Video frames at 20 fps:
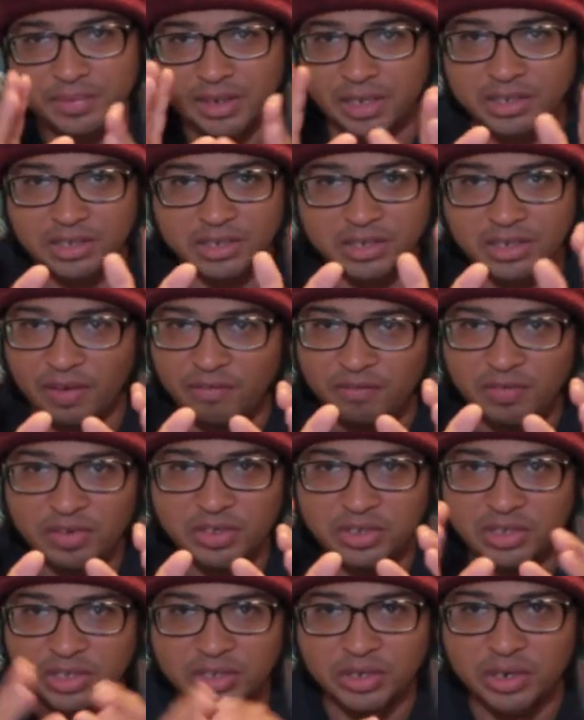I
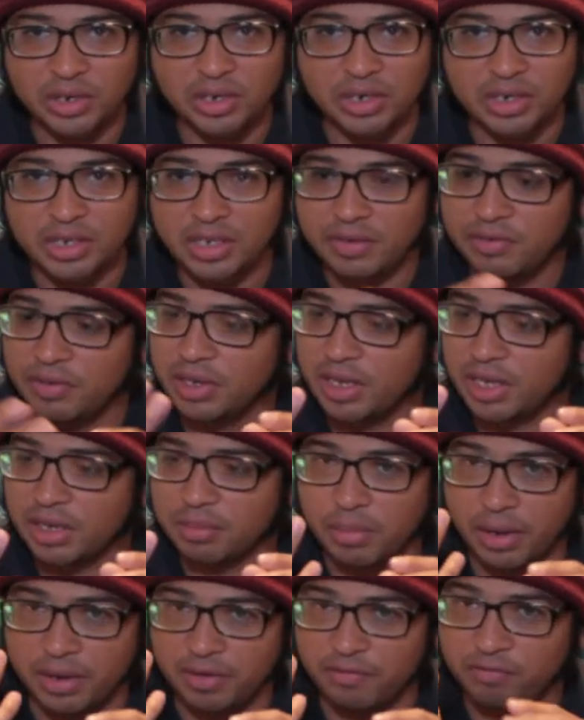physically couldn't. Even
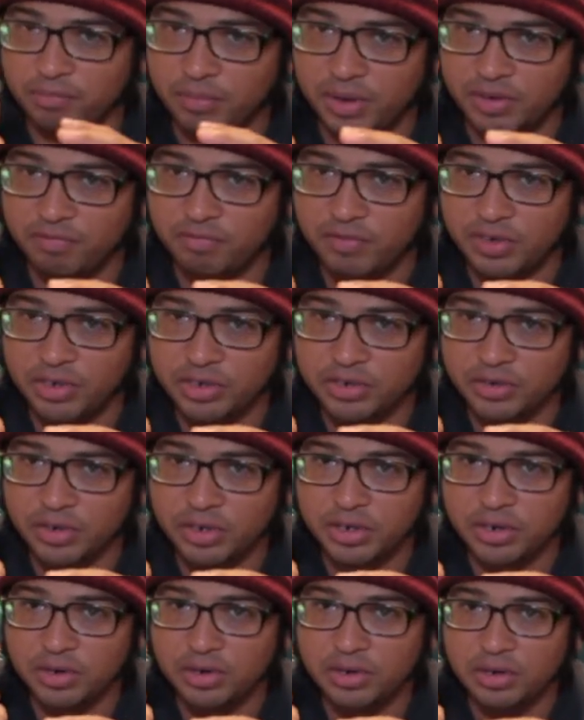like my fingers
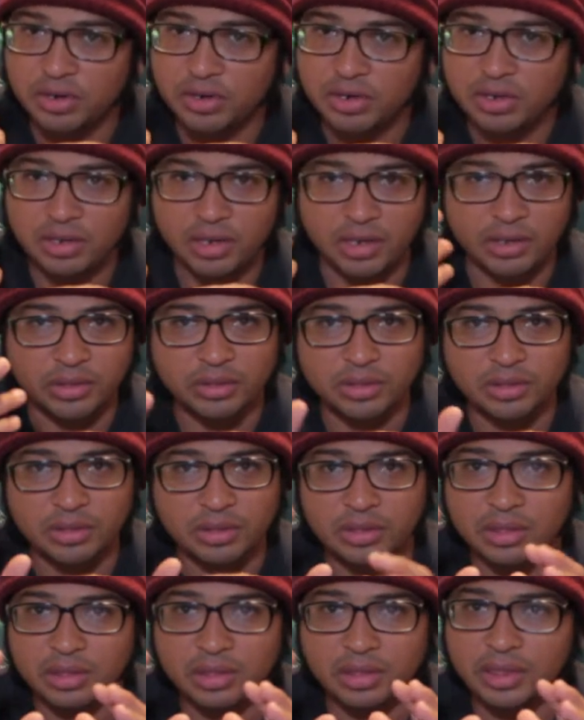right here, like
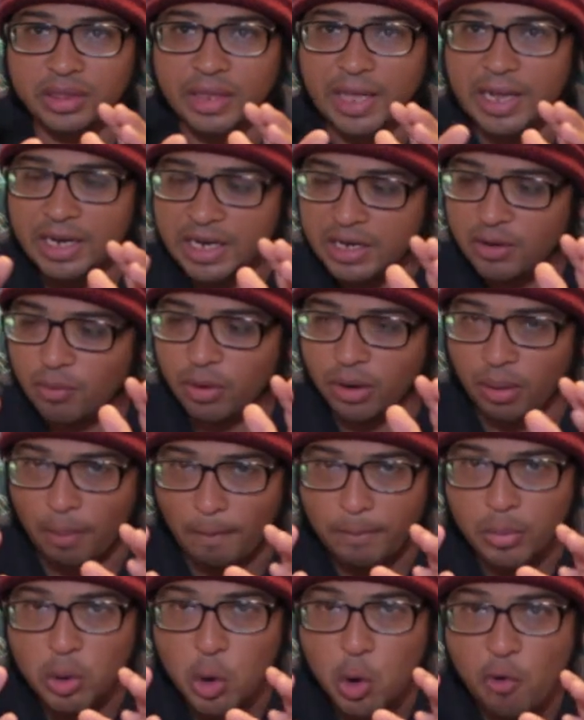they didn't even want to
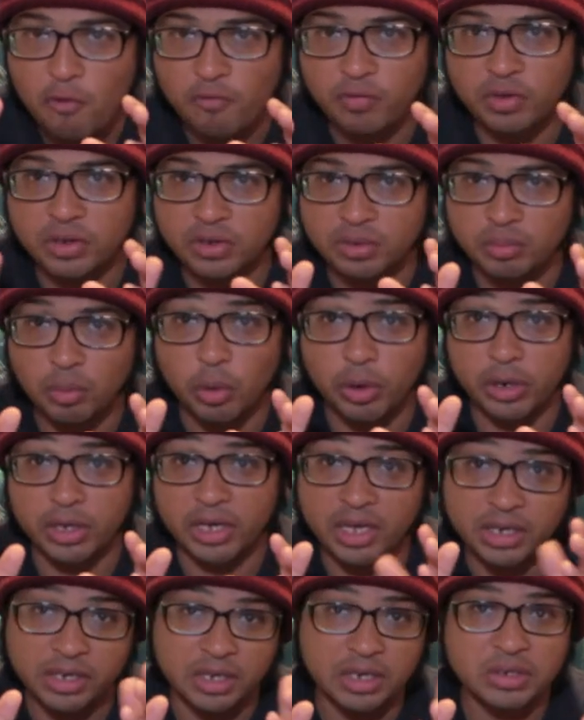move this
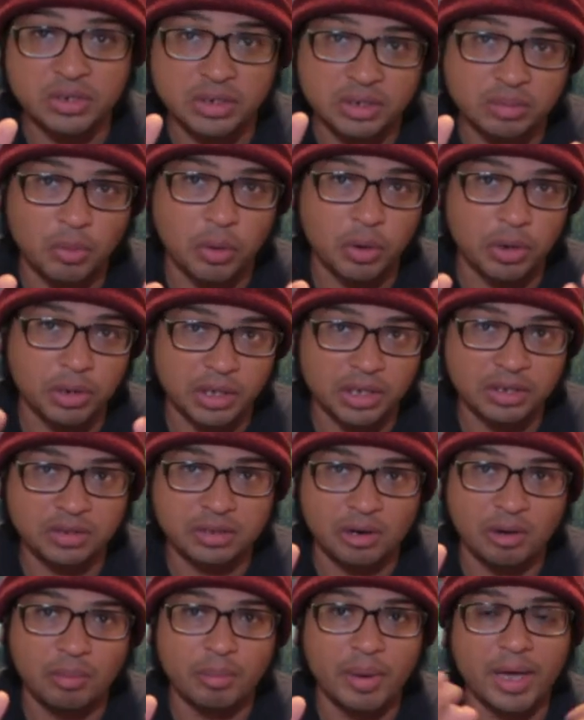morning and yesterday morning. That's
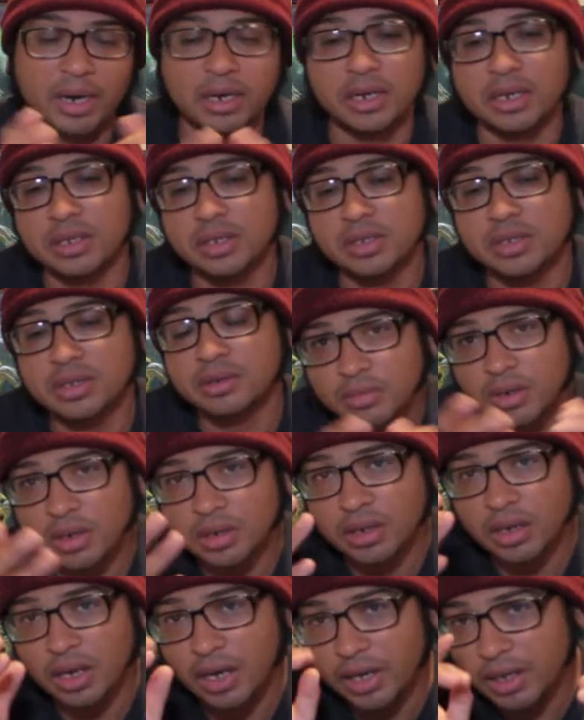how bad it is.
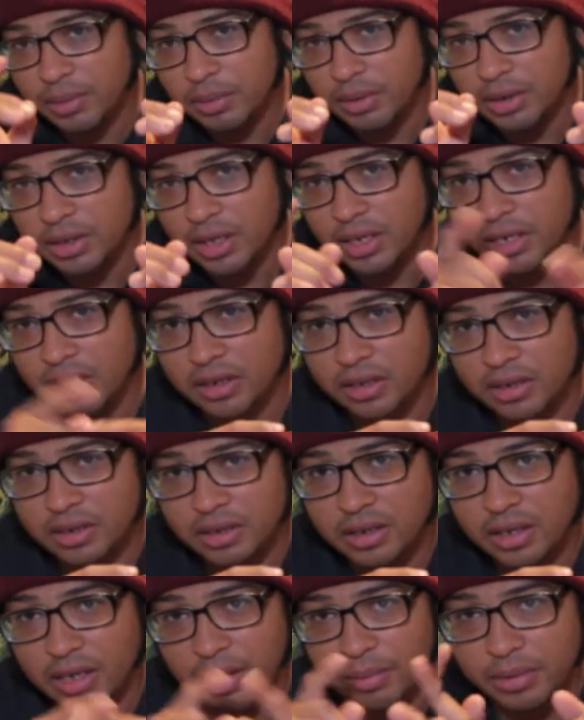But I am gonna land it.
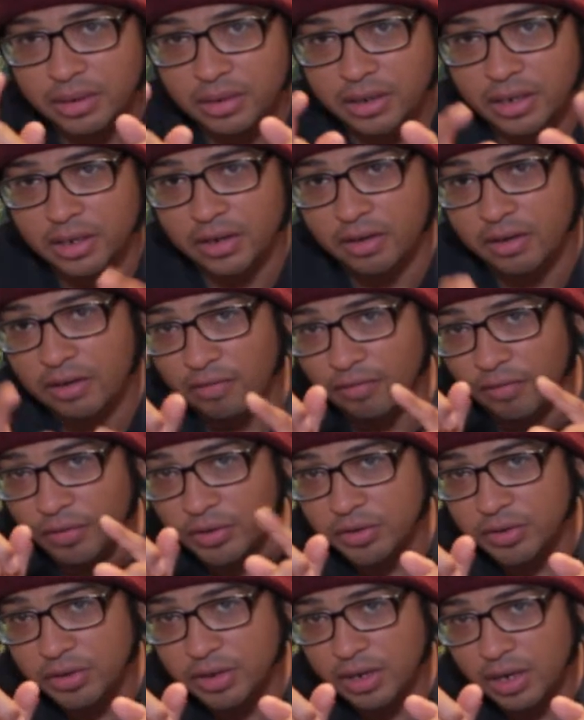I'm gonna land it for
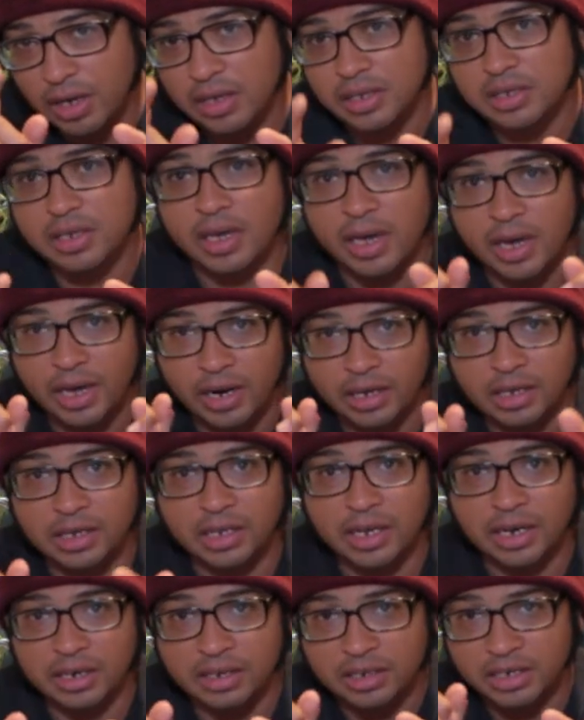you guys and I'm gonna
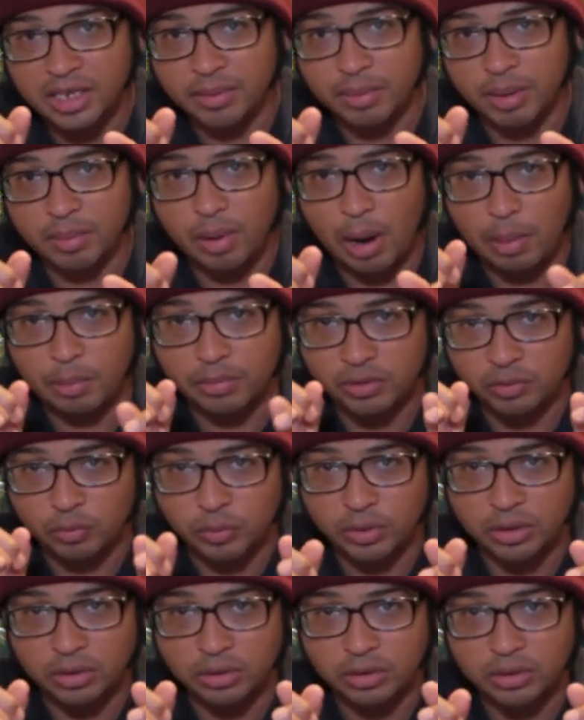land it to keep my promise with
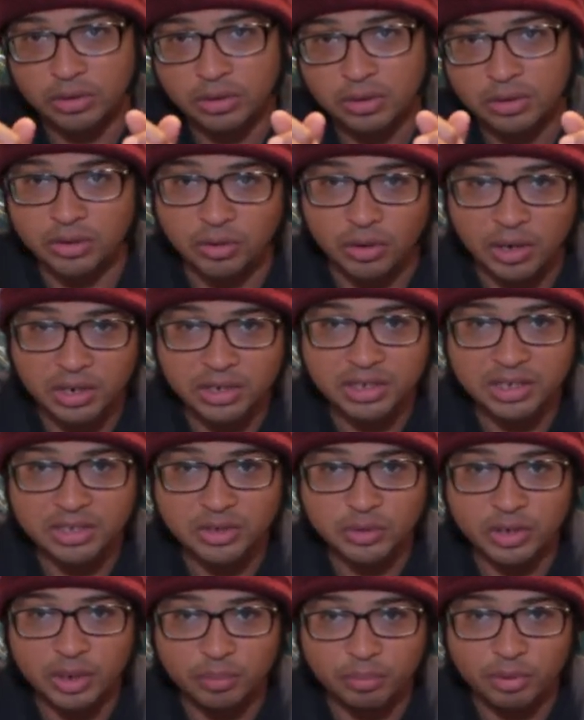Will. You know, I did
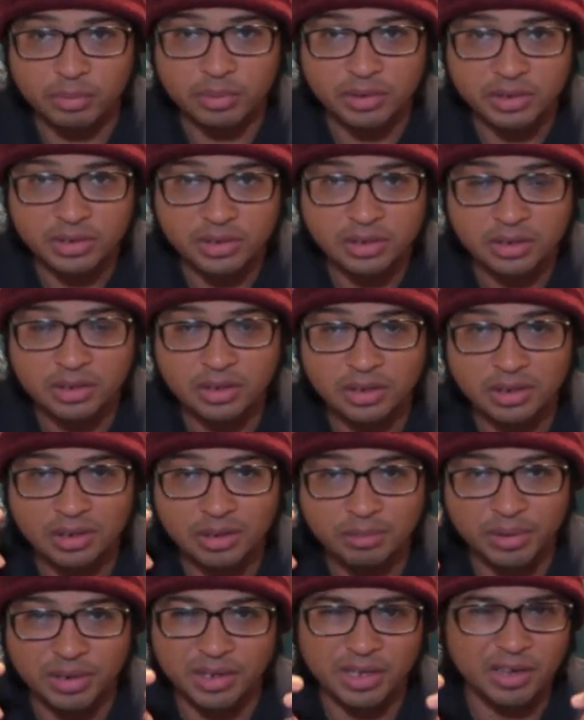do that premise.
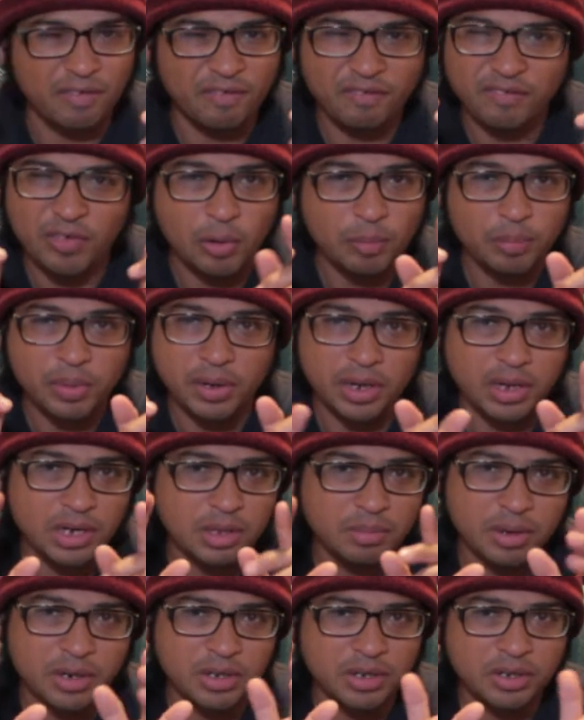But again, foam pit,
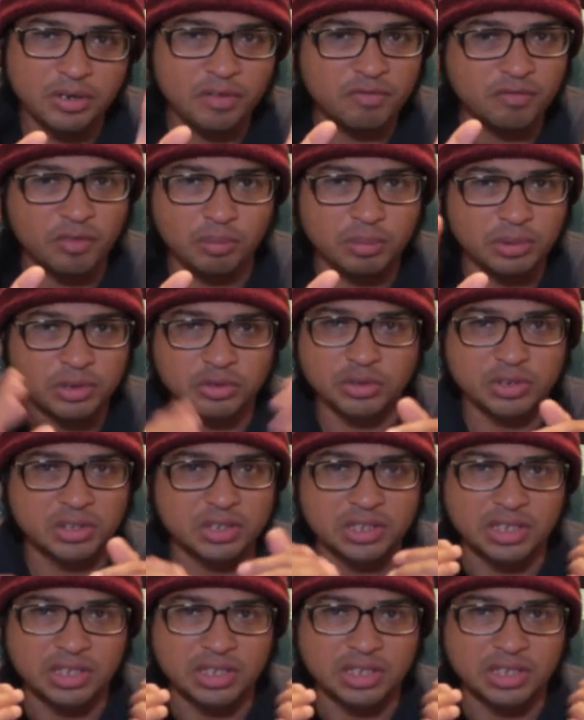anybody can do foam pit tricks.